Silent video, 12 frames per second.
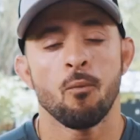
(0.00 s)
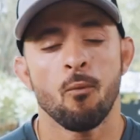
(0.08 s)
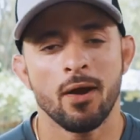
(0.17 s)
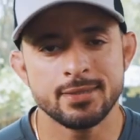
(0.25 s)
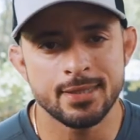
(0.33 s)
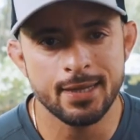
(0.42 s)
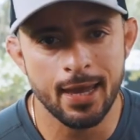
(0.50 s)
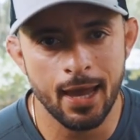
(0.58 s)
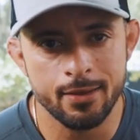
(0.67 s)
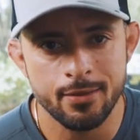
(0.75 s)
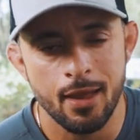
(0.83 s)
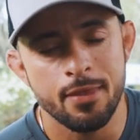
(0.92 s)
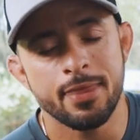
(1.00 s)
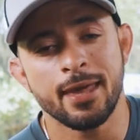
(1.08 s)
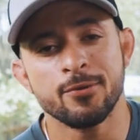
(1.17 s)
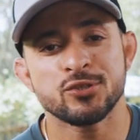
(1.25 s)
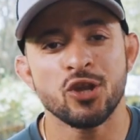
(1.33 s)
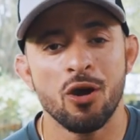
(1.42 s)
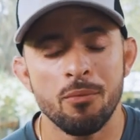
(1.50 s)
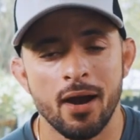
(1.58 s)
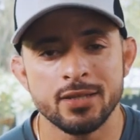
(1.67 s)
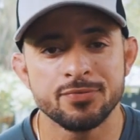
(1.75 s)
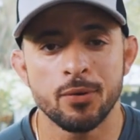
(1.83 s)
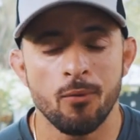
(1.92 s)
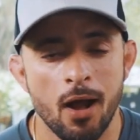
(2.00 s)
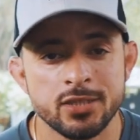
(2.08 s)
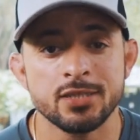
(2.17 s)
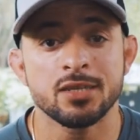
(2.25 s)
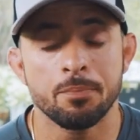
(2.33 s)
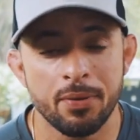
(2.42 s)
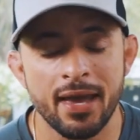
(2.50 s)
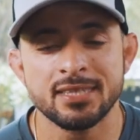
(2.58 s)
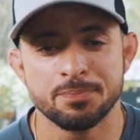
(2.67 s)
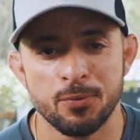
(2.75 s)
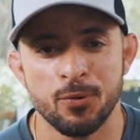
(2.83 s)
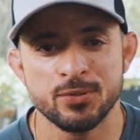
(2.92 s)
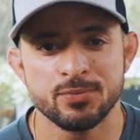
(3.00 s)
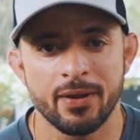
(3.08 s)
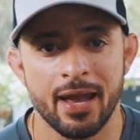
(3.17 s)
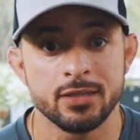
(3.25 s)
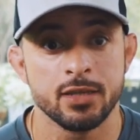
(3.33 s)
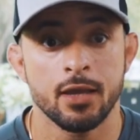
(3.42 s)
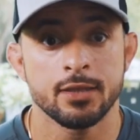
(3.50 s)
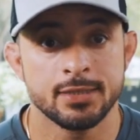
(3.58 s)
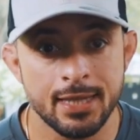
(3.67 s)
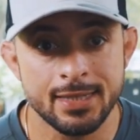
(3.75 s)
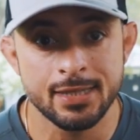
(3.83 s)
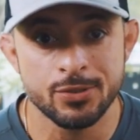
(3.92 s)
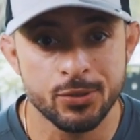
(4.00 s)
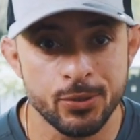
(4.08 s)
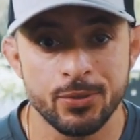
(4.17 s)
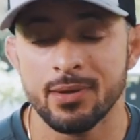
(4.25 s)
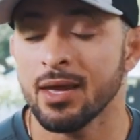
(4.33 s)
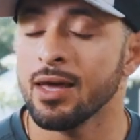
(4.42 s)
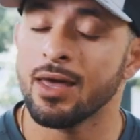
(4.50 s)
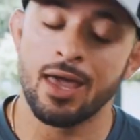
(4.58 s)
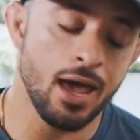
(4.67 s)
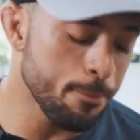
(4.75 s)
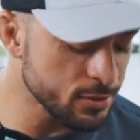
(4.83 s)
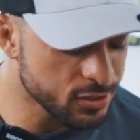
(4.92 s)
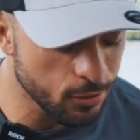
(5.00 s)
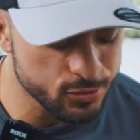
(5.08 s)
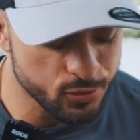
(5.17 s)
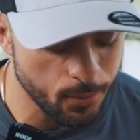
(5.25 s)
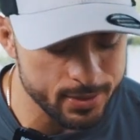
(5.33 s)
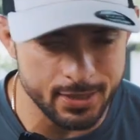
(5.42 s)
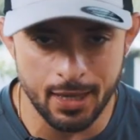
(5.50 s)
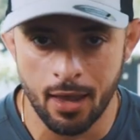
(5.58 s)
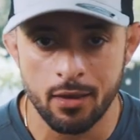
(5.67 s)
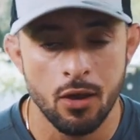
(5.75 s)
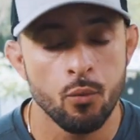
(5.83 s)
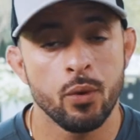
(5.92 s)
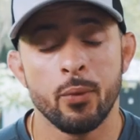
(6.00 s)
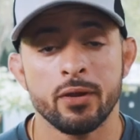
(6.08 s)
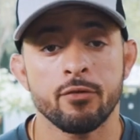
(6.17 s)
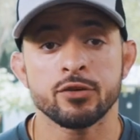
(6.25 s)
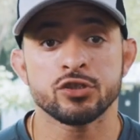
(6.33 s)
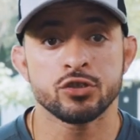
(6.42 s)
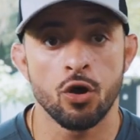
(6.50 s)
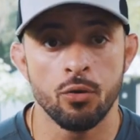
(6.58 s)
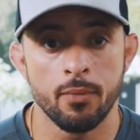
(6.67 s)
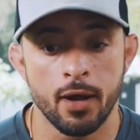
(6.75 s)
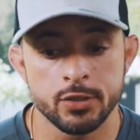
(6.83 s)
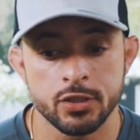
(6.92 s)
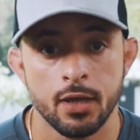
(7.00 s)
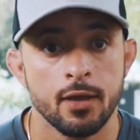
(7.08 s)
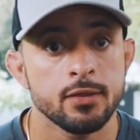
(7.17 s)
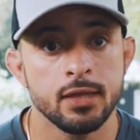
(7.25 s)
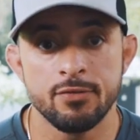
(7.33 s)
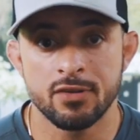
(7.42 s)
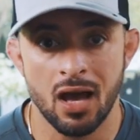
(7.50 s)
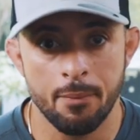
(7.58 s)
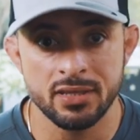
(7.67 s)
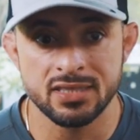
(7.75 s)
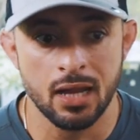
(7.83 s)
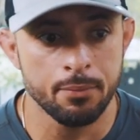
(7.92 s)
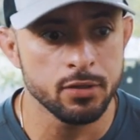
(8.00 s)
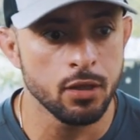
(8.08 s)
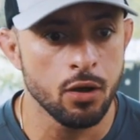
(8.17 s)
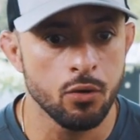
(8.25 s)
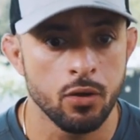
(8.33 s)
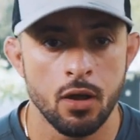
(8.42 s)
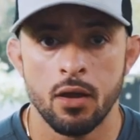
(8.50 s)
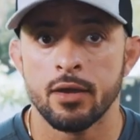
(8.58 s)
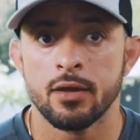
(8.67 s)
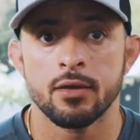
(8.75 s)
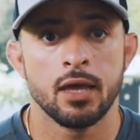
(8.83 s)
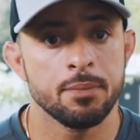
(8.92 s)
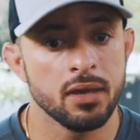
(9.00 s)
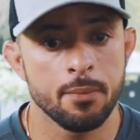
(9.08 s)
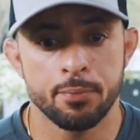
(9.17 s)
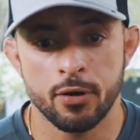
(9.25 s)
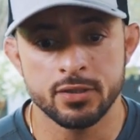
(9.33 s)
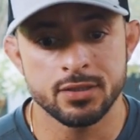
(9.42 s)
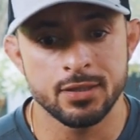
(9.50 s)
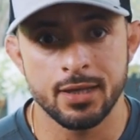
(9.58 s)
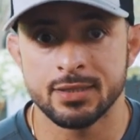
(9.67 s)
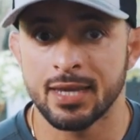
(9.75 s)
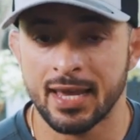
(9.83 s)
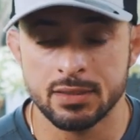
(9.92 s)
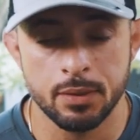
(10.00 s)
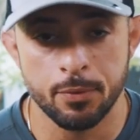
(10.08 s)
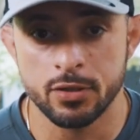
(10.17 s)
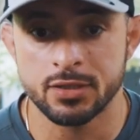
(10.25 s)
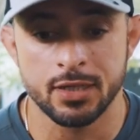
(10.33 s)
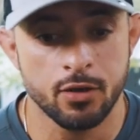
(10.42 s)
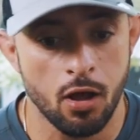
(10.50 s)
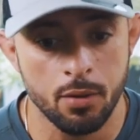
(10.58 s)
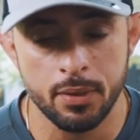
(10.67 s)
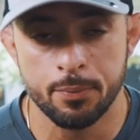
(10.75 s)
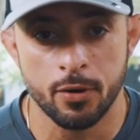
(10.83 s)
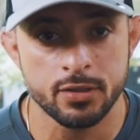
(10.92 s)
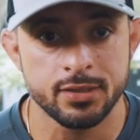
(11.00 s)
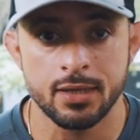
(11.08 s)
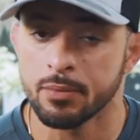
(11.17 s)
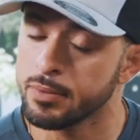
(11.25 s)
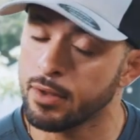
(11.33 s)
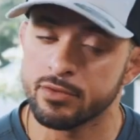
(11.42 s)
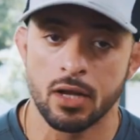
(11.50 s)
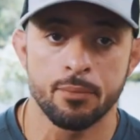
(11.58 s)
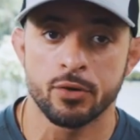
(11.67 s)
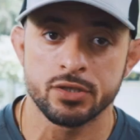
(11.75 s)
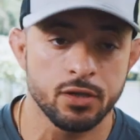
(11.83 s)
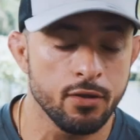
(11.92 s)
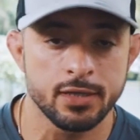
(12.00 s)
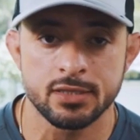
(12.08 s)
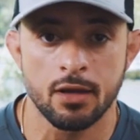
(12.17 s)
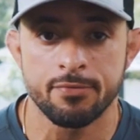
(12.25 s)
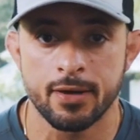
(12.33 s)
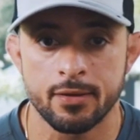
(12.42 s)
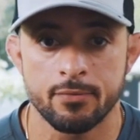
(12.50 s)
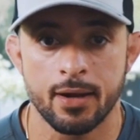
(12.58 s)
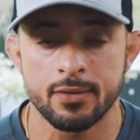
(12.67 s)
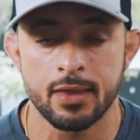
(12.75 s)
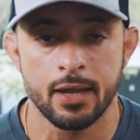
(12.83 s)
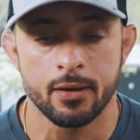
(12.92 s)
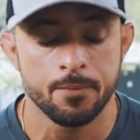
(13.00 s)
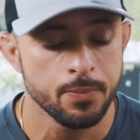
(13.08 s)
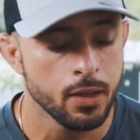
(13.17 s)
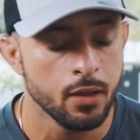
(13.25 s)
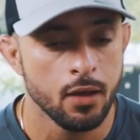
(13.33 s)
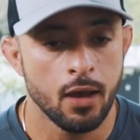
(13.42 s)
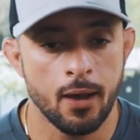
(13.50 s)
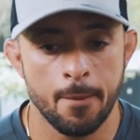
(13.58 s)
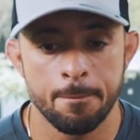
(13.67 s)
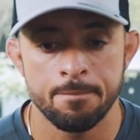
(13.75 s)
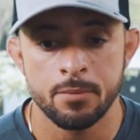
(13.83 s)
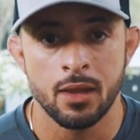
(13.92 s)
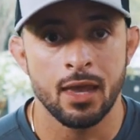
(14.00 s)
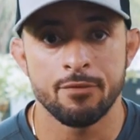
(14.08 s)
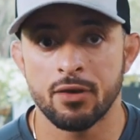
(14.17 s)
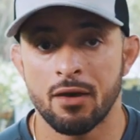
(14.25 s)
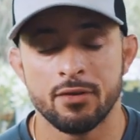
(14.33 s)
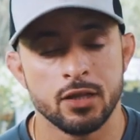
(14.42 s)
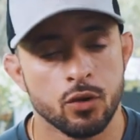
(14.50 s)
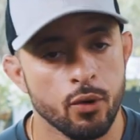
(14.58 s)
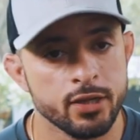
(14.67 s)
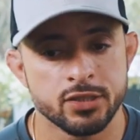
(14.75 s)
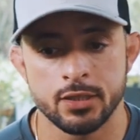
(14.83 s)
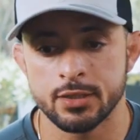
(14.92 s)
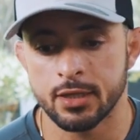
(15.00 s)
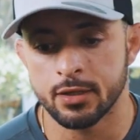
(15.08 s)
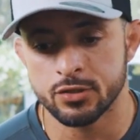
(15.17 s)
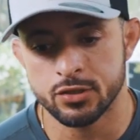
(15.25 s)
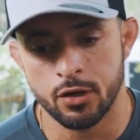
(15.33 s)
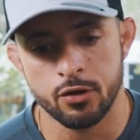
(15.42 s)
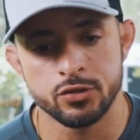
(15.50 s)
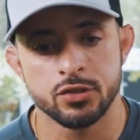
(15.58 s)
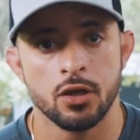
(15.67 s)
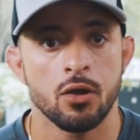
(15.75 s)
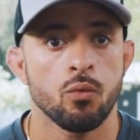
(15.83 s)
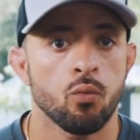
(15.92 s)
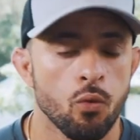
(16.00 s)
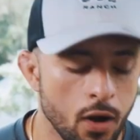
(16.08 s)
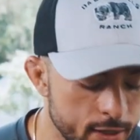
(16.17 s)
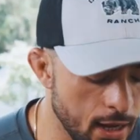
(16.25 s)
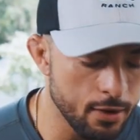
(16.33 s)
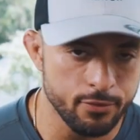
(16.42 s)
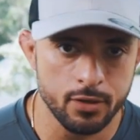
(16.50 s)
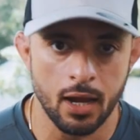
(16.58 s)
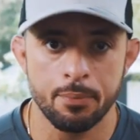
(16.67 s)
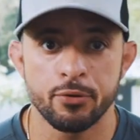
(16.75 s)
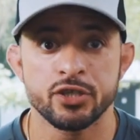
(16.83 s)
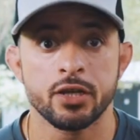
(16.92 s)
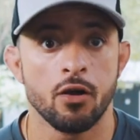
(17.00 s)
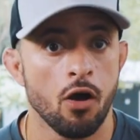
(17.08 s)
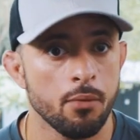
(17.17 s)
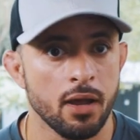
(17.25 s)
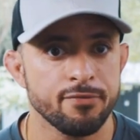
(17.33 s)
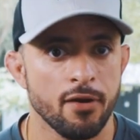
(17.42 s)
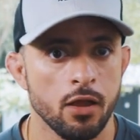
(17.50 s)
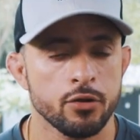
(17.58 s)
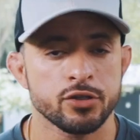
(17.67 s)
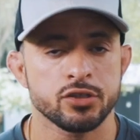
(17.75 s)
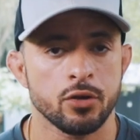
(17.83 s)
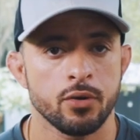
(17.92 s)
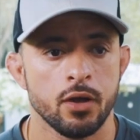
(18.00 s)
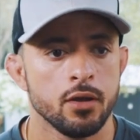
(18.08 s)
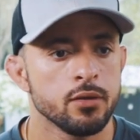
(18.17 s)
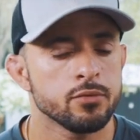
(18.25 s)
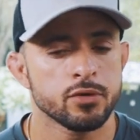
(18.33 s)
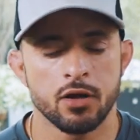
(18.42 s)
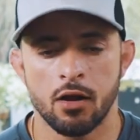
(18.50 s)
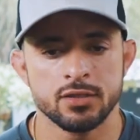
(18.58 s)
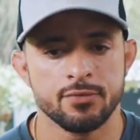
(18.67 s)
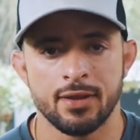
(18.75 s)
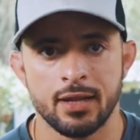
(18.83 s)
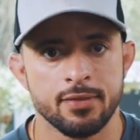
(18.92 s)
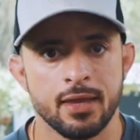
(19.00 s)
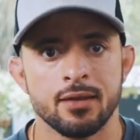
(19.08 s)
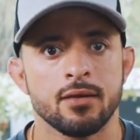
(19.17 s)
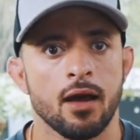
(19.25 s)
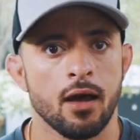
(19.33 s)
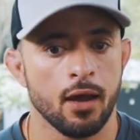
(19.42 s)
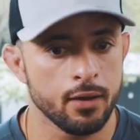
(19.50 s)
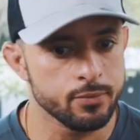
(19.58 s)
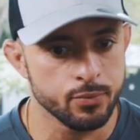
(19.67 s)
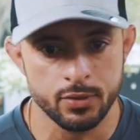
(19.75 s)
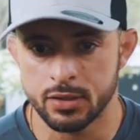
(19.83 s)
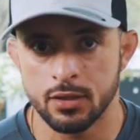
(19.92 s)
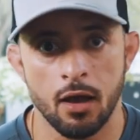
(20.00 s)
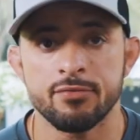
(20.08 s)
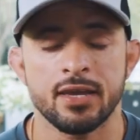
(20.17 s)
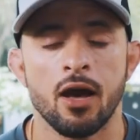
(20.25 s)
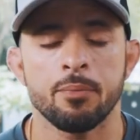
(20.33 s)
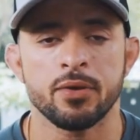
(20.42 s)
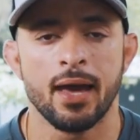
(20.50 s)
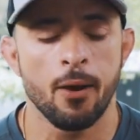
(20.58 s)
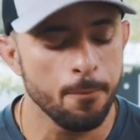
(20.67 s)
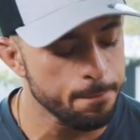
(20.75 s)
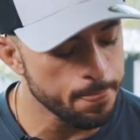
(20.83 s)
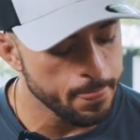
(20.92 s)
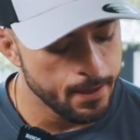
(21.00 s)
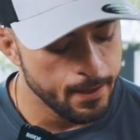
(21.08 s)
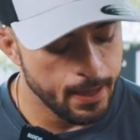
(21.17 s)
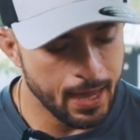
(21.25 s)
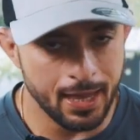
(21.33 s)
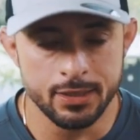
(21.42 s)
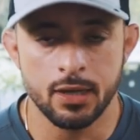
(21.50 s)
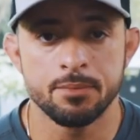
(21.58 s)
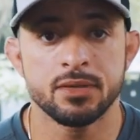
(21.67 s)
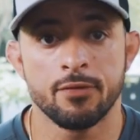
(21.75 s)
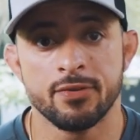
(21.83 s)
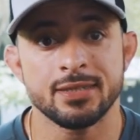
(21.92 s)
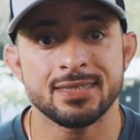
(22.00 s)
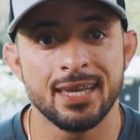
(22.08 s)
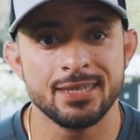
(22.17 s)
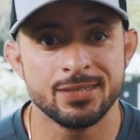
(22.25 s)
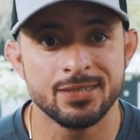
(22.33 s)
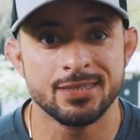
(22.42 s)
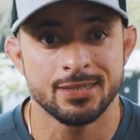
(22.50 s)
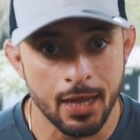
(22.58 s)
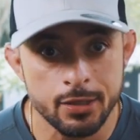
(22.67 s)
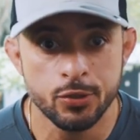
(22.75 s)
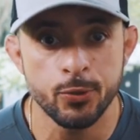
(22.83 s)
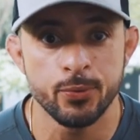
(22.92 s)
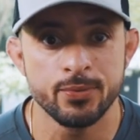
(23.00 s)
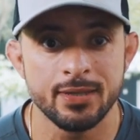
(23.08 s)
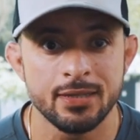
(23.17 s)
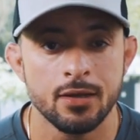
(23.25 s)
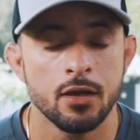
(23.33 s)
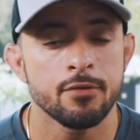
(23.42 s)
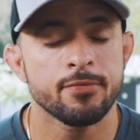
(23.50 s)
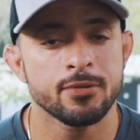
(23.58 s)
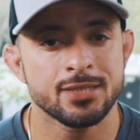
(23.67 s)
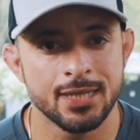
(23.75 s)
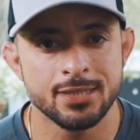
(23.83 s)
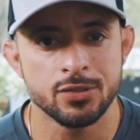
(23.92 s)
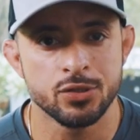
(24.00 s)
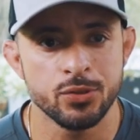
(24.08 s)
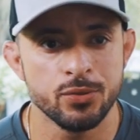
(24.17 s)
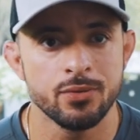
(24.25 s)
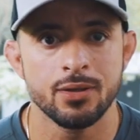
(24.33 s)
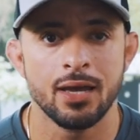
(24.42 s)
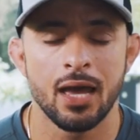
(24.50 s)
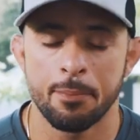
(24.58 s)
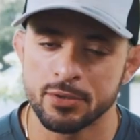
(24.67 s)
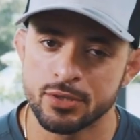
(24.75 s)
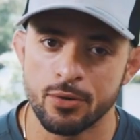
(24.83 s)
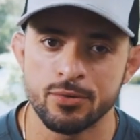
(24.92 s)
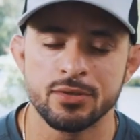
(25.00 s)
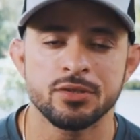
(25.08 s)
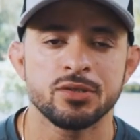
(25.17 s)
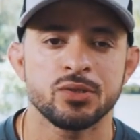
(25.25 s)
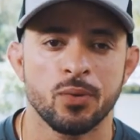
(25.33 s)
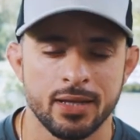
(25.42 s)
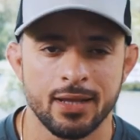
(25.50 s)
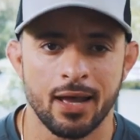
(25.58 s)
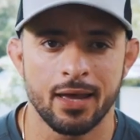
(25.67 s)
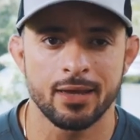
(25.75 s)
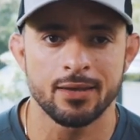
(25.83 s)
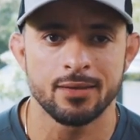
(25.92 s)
Once again, thank you so much for watching The Best Bulls Ranch Season 2, Episode 28. We went over so much. Leave comments down below. Hit me up personally. Text me personally. Call me personally. We have numbers and all that stuff right there. If you have any questions, any concerns, whatever, I appreciate all my followers. So regardless of anything, I would love to help you out. And definitely stay tuned for Season 2, Episode 29.